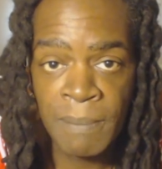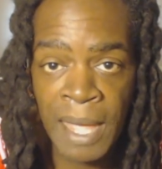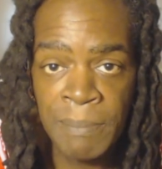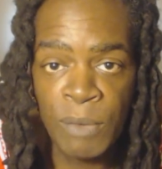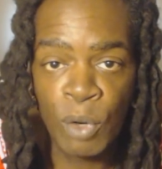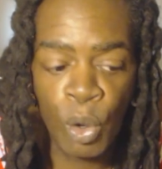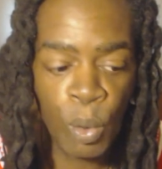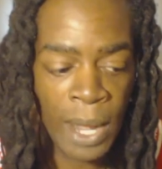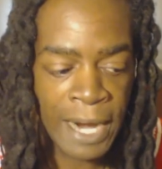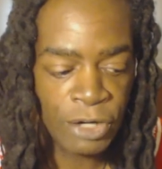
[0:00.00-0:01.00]
may be
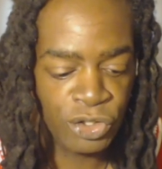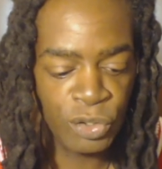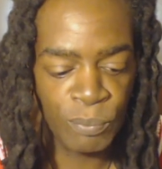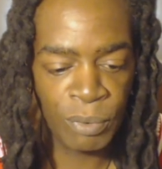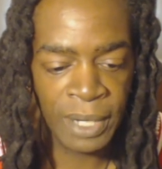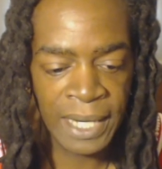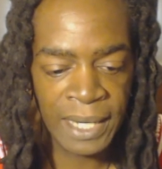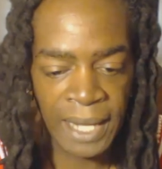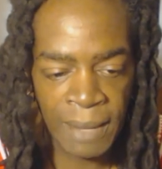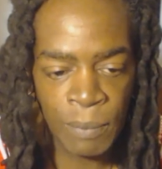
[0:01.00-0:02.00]
required to
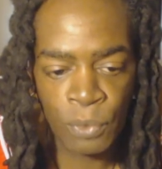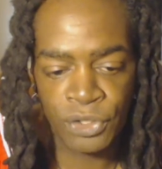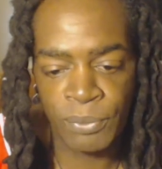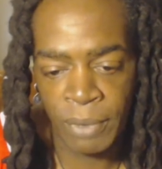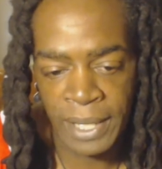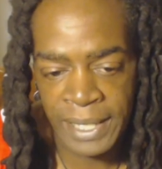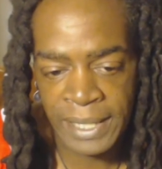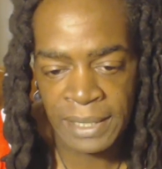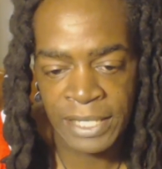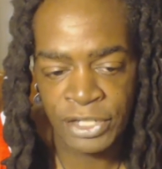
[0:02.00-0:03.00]
bring evo, to bring
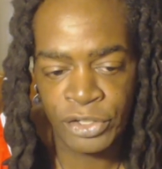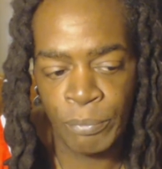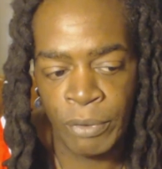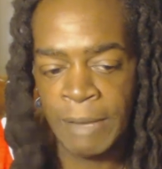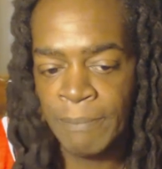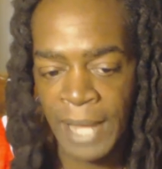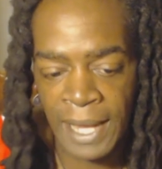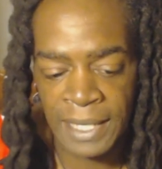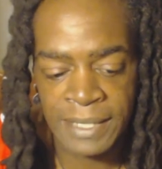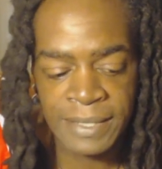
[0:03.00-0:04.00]
healing, to bring
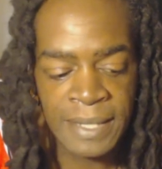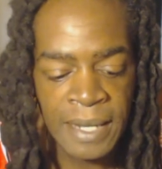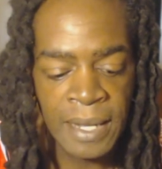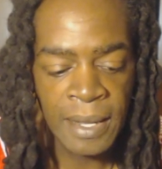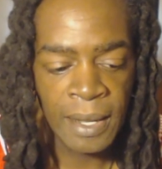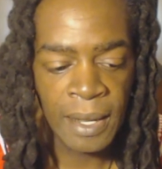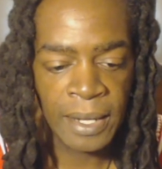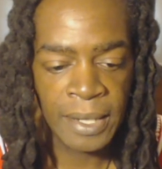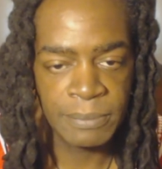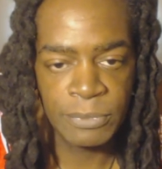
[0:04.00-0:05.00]
balance
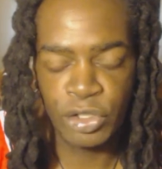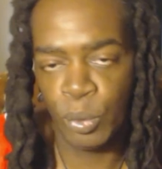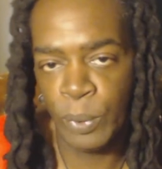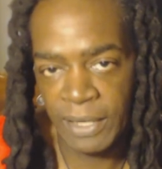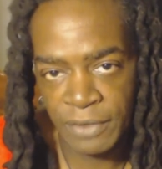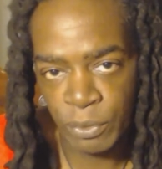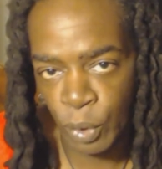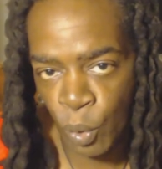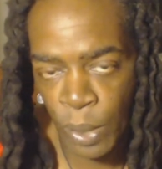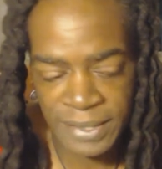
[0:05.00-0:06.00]
to whatever the
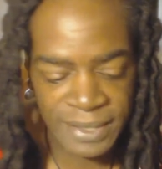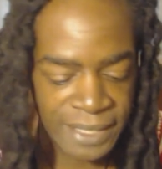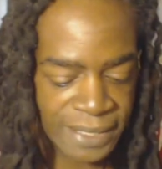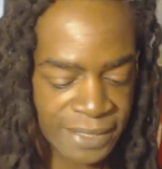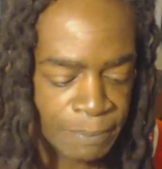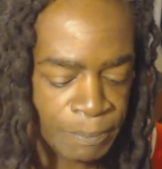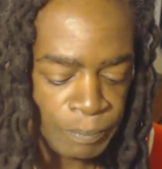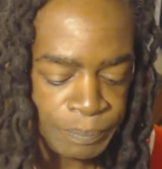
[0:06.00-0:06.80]
request is.